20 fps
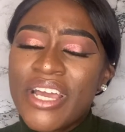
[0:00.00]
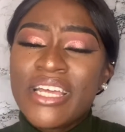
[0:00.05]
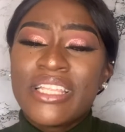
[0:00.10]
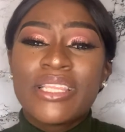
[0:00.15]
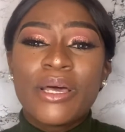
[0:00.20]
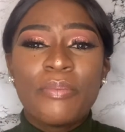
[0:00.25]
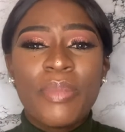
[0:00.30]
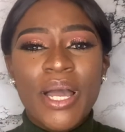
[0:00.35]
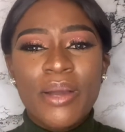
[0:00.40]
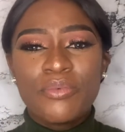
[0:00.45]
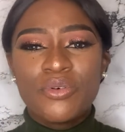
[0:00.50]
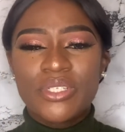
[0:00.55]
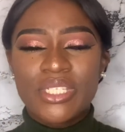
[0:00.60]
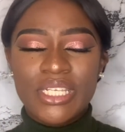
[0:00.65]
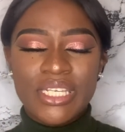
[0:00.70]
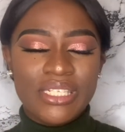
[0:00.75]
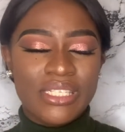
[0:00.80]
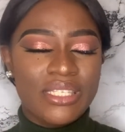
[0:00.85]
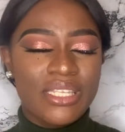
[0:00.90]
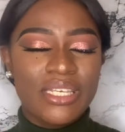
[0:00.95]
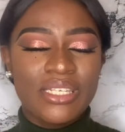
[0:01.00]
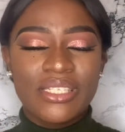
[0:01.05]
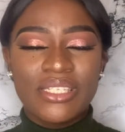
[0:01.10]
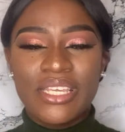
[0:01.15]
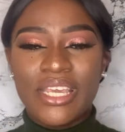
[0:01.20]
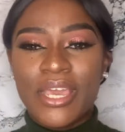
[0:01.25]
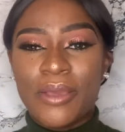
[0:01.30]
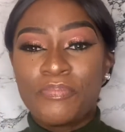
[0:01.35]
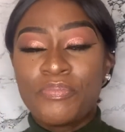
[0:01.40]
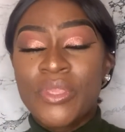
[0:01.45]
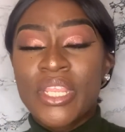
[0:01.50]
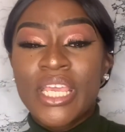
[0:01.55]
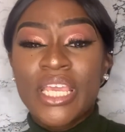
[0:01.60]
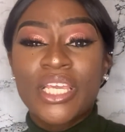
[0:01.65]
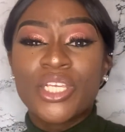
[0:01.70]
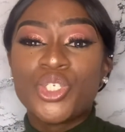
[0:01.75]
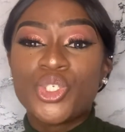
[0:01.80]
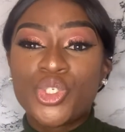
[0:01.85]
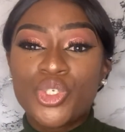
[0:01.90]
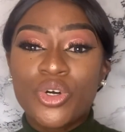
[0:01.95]
The Bible says this, yeah,
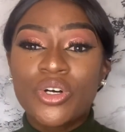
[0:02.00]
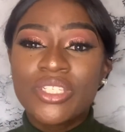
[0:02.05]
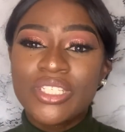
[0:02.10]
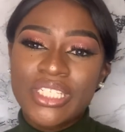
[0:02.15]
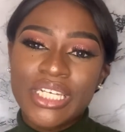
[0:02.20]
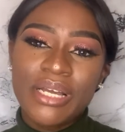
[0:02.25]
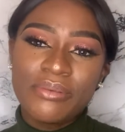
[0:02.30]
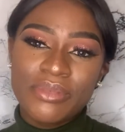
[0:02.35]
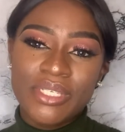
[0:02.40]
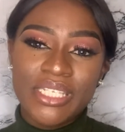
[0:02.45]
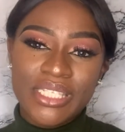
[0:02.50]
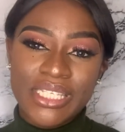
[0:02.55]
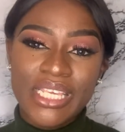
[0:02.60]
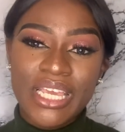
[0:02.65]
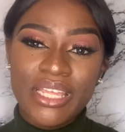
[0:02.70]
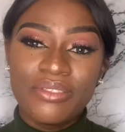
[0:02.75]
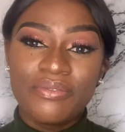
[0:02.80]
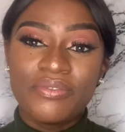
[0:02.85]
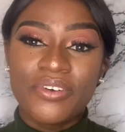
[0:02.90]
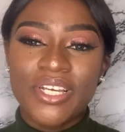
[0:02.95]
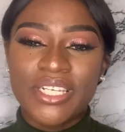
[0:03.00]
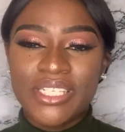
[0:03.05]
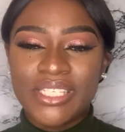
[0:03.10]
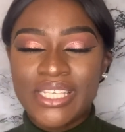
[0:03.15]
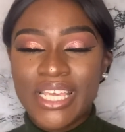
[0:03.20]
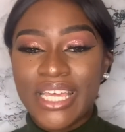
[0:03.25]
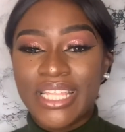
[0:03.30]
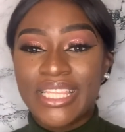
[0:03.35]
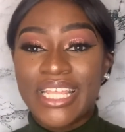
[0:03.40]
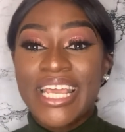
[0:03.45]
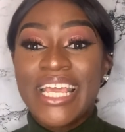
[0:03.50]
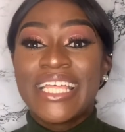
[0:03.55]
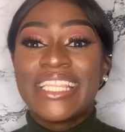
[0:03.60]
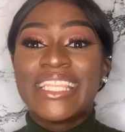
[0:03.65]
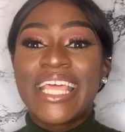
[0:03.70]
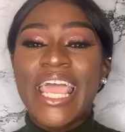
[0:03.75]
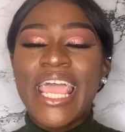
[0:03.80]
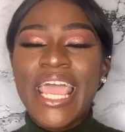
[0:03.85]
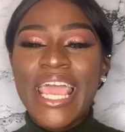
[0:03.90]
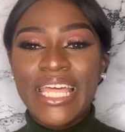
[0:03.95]
in John chapter 10 verse 10,
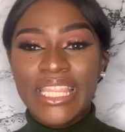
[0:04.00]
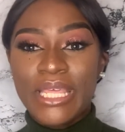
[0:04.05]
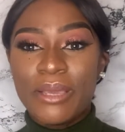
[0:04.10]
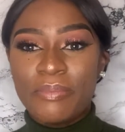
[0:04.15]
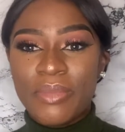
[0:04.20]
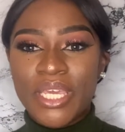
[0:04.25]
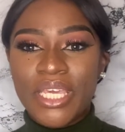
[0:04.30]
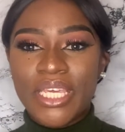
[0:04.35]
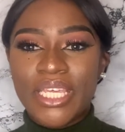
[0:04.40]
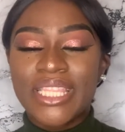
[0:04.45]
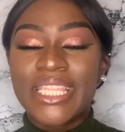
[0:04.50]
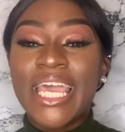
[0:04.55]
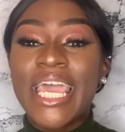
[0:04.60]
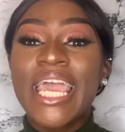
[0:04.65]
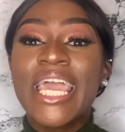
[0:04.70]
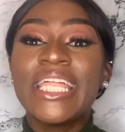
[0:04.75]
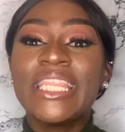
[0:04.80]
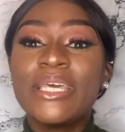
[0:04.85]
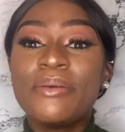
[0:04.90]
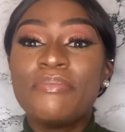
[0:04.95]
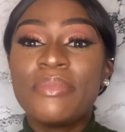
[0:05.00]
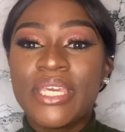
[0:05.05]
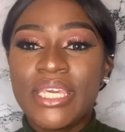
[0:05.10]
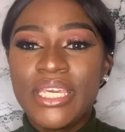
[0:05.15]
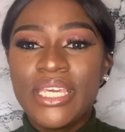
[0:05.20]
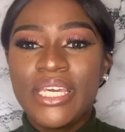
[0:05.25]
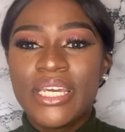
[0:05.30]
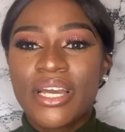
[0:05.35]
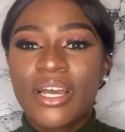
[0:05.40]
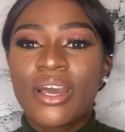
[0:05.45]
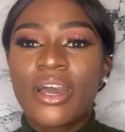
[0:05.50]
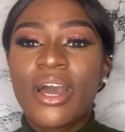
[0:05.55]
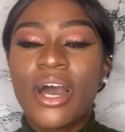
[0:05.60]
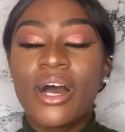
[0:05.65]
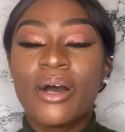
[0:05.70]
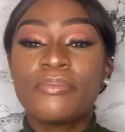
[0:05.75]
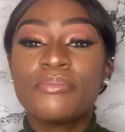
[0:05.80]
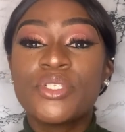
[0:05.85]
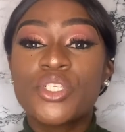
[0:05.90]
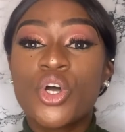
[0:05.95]
the enemy
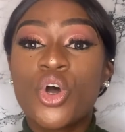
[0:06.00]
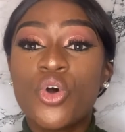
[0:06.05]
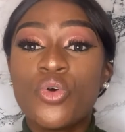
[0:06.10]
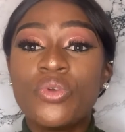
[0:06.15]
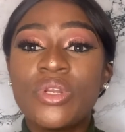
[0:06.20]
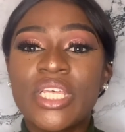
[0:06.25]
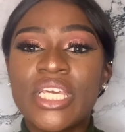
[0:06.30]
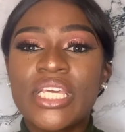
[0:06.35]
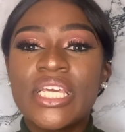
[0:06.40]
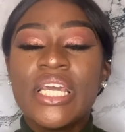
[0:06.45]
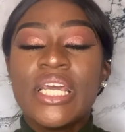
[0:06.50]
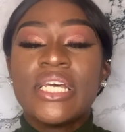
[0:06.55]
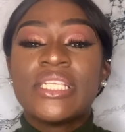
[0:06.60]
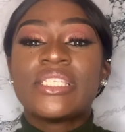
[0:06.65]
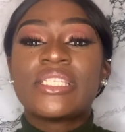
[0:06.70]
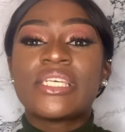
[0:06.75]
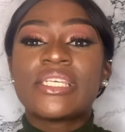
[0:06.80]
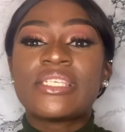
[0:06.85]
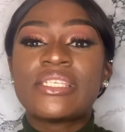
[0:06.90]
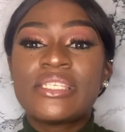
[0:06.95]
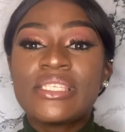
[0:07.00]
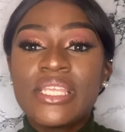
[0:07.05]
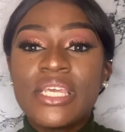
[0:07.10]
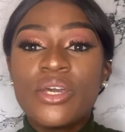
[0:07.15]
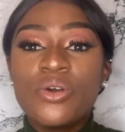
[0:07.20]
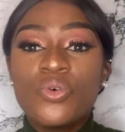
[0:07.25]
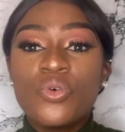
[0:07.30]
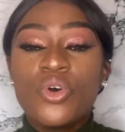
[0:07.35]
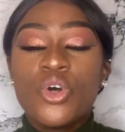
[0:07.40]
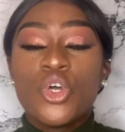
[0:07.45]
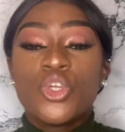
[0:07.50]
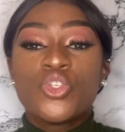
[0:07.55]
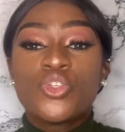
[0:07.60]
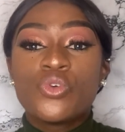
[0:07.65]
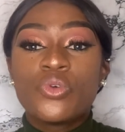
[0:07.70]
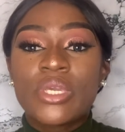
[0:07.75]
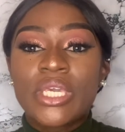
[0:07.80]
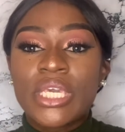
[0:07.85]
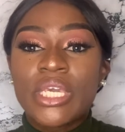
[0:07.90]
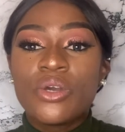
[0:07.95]
comes only to steal,
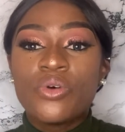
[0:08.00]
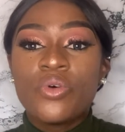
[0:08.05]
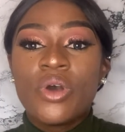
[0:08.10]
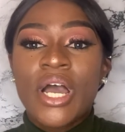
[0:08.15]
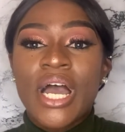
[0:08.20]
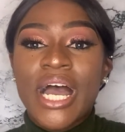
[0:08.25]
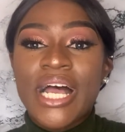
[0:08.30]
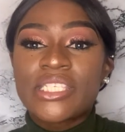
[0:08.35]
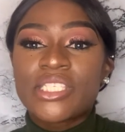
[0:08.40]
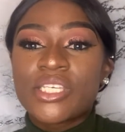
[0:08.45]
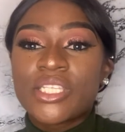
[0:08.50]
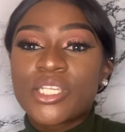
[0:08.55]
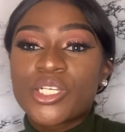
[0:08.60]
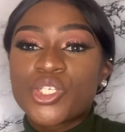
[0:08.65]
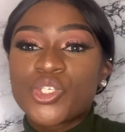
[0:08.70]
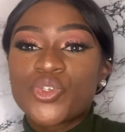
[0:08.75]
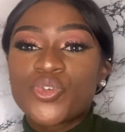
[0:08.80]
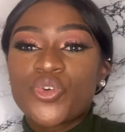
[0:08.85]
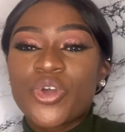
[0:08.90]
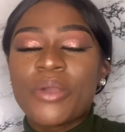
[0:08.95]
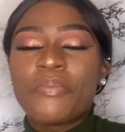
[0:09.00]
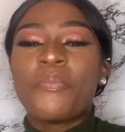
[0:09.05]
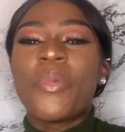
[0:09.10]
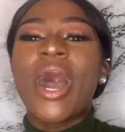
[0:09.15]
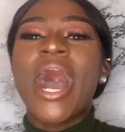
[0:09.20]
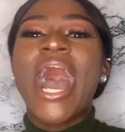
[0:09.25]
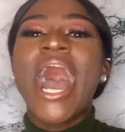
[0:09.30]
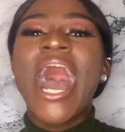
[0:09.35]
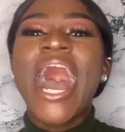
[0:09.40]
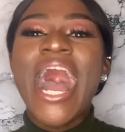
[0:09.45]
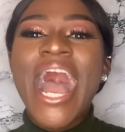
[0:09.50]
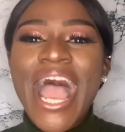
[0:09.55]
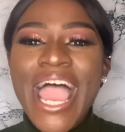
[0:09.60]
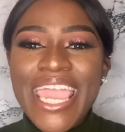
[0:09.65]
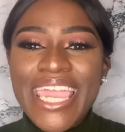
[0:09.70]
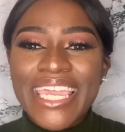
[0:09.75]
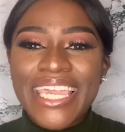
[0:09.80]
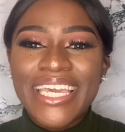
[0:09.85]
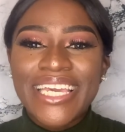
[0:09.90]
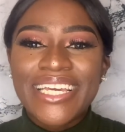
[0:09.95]
to kill, and to destroy, but
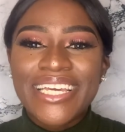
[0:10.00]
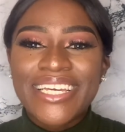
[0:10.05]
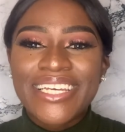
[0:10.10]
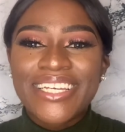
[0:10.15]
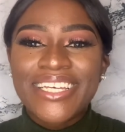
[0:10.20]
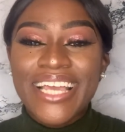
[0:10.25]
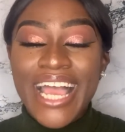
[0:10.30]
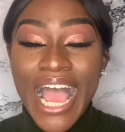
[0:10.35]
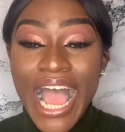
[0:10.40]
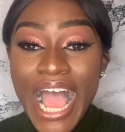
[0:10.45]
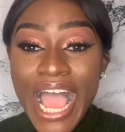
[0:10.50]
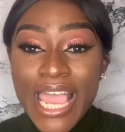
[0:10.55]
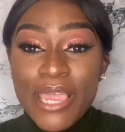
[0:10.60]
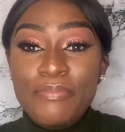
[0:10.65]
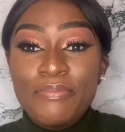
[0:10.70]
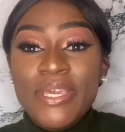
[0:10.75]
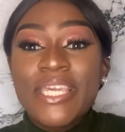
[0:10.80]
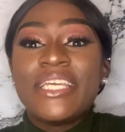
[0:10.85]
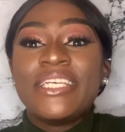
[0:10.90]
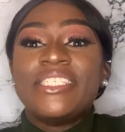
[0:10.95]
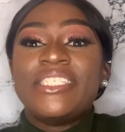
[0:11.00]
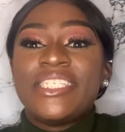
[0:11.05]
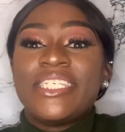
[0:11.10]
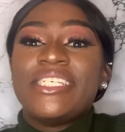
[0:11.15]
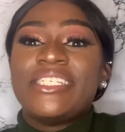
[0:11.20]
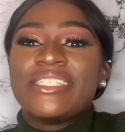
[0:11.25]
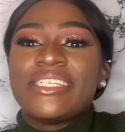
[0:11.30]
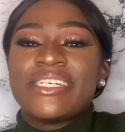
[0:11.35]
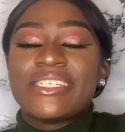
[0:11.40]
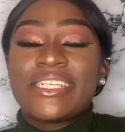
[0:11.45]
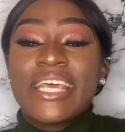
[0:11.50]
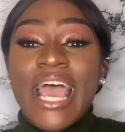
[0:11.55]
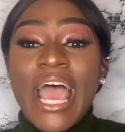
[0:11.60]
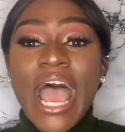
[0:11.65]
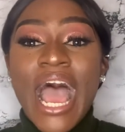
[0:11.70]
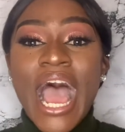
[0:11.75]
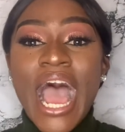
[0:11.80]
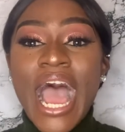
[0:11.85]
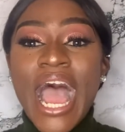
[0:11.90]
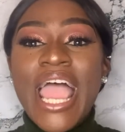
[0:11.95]
I being Jesus,
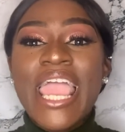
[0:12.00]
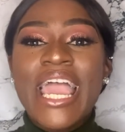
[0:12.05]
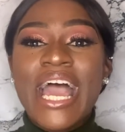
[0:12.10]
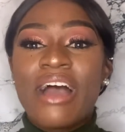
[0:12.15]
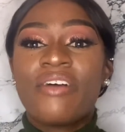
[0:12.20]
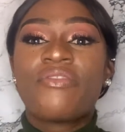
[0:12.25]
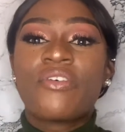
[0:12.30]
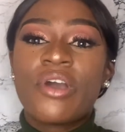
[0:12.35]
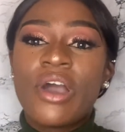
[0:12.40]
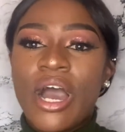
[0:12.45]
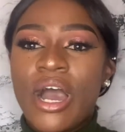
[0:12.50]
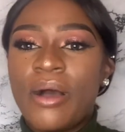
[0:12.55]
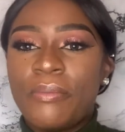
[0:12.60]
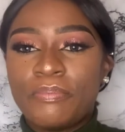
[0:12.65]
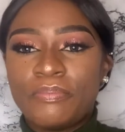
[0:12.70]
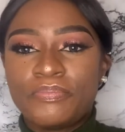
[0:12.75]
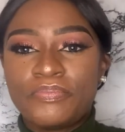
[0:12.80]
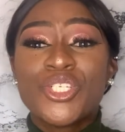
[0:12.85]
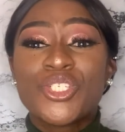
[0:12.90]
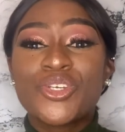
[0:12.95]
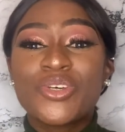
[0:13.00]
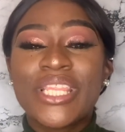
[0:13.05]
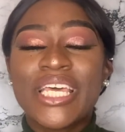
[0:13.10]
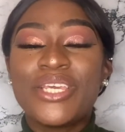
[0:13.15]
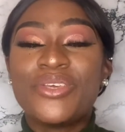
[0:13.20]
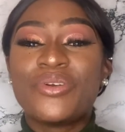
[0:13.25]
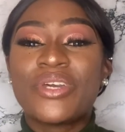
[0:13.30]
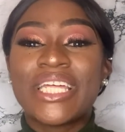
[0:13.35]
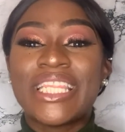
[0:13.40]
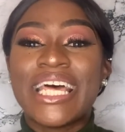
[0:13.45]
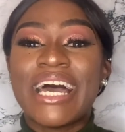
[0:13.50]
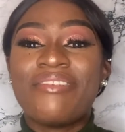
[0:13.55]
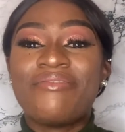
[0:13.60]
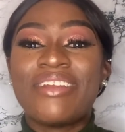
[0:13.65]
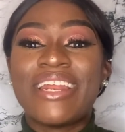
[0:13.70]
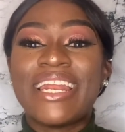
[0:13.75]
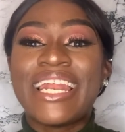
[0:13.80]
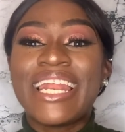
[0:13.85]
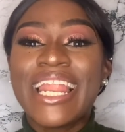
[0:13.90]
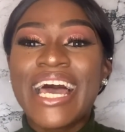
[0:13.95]
I have come so that you can have
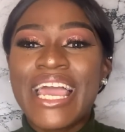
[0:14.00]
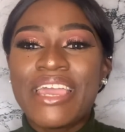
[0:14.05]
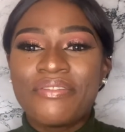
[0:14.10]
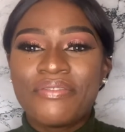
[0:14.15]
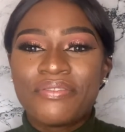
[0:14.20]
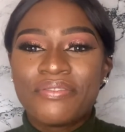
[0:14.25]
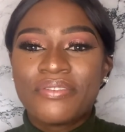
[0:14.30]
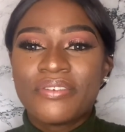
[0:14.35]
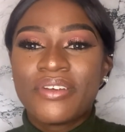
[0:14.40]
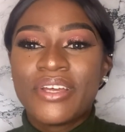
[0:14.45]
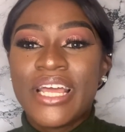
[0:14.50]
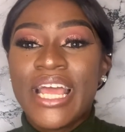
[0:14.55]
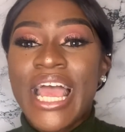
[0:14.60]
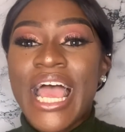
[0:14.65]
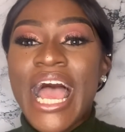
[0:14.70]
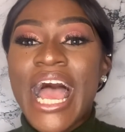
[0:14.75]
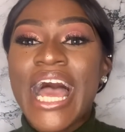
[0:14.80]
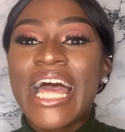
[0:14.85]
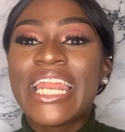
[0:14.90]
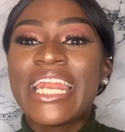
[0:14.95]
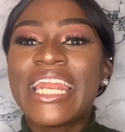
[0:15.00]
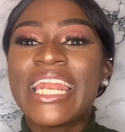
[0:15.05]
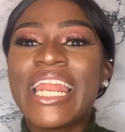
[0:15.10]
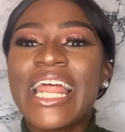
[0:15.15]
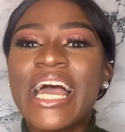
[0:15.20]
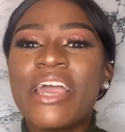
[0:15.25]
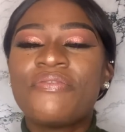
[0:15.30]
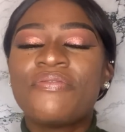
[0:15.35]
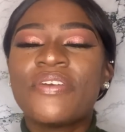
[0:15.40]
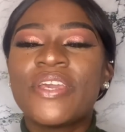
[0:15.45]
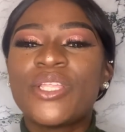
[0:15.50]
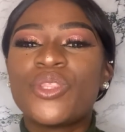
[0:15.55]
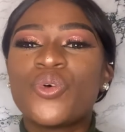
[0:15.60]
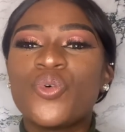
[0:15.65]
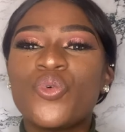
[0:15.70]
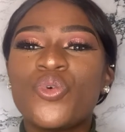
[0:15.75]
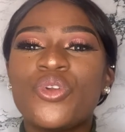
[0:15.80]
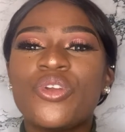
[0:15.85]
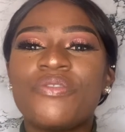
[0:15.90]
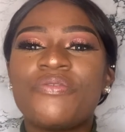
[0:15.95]
life, and life in
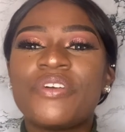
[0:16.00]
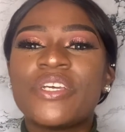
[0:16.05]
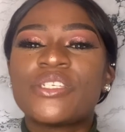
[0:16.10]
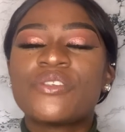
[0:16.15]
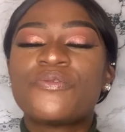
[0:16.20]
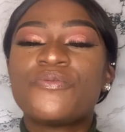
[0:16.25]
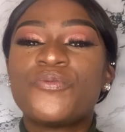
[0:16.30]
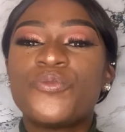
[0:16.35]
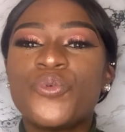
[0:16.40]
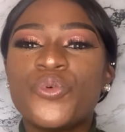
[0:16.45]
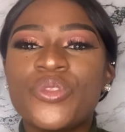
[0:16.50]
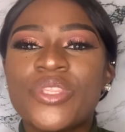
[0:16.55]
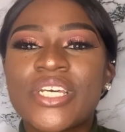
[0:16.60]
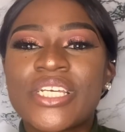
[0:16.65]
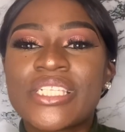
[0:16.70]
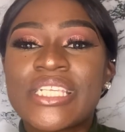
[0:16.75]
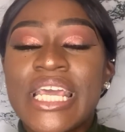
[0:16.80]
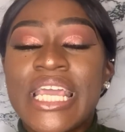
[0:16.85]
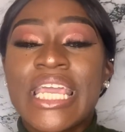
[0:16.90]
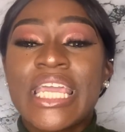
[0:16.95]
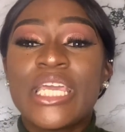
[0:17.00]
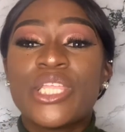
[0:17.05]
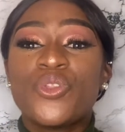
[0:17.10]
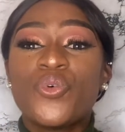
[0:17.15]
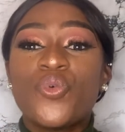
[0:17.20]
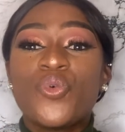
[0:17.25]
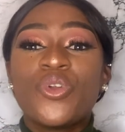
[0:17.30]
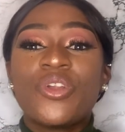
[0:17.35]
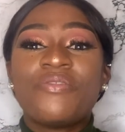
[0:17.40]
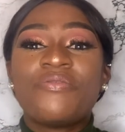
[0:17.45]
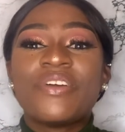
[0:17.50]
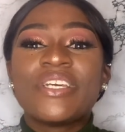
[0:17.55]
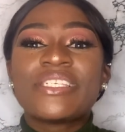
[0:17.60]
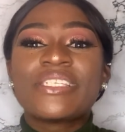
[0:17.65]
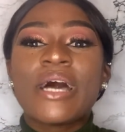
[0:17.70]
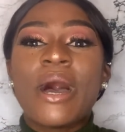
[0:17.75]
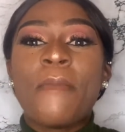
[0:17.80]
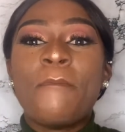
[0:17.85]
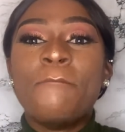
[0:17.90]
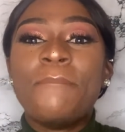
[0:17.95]
all of its fullness, in all of its
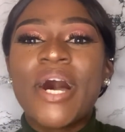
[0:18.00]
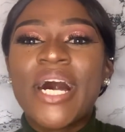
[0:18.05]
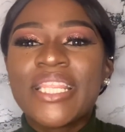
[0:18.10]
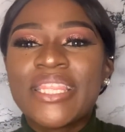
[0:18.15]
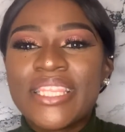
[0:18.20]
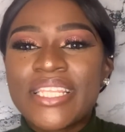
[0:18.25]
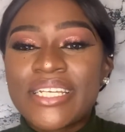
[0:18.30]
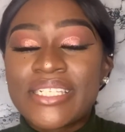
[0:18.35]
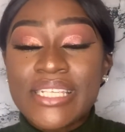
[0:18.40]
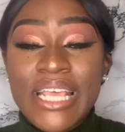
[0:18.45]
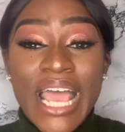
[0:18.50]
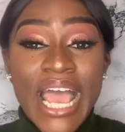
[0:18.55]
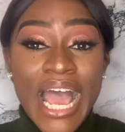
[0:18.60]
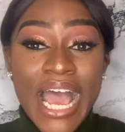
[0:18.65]
abundance.